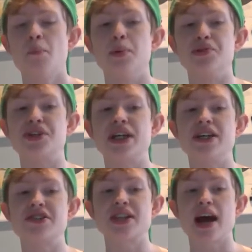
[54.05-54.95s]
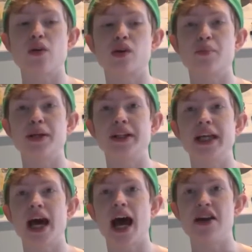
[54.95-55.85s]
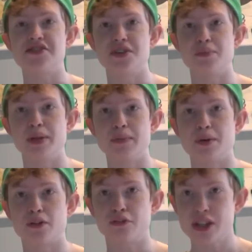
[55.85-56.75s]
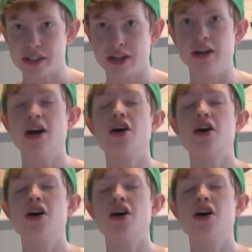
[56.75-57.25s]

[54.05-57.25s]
but he's now coming as an amiibo figure,